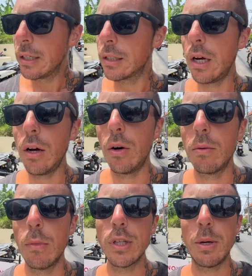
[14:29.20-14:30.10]
So
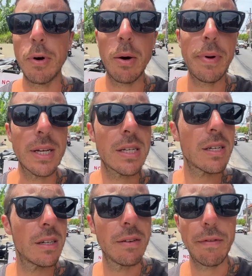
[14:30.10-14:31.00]

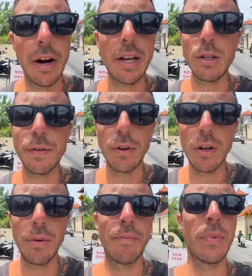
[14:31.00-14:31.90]
multi-purpose, very
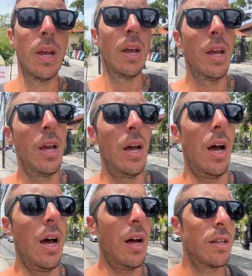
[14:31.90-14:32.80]
useful,
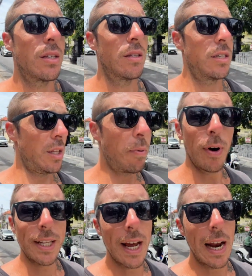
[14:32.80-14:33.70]
to the
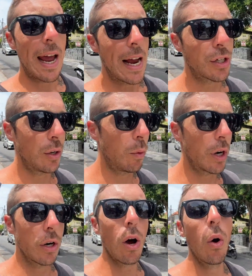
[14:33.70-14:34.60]
point that I actually
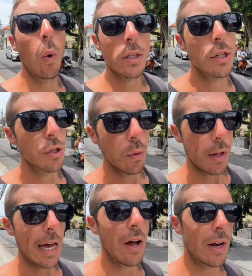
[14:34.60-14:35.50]
wouldn't know what to do
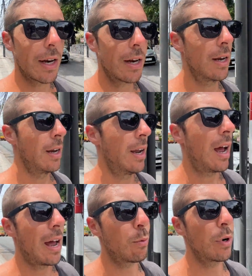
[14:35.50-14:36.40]
without it.
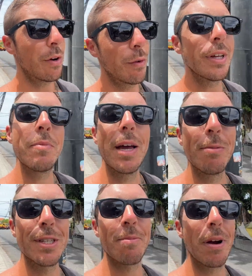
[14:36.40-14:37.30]
I wouldn't really be
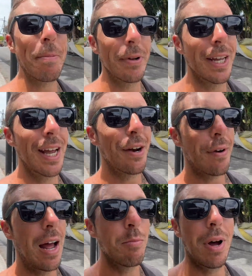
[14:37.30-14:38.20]
able to properly get
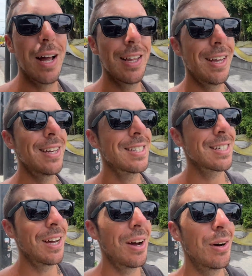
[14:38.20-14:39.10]
around Bali.
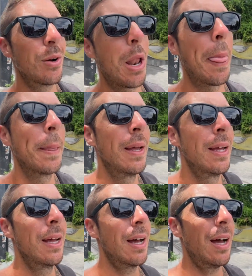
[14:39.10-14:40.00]
So
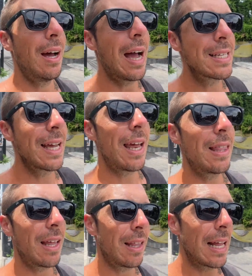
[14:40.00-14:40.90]
I'd say
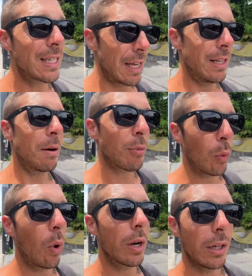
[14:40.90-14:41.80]
that that's the number
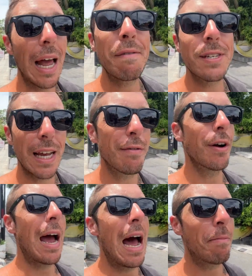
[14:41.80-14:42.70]
1
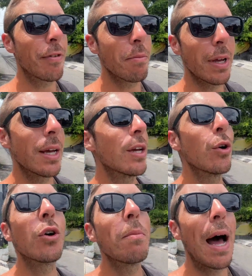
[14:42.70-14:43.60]
lifesaver app for me,
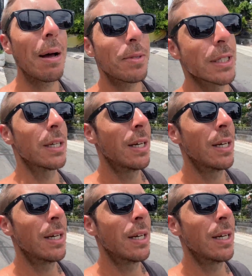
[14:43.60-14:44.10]
Google Maps.